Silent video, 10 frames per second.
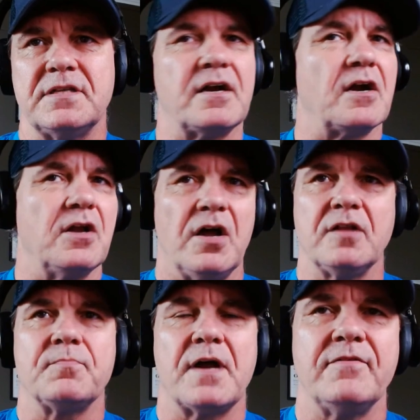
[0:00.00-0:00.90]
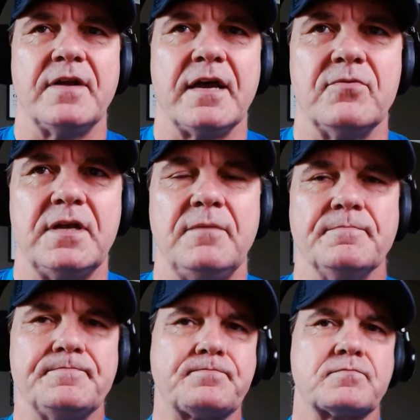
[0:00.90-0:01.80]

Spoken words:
that are not private equity,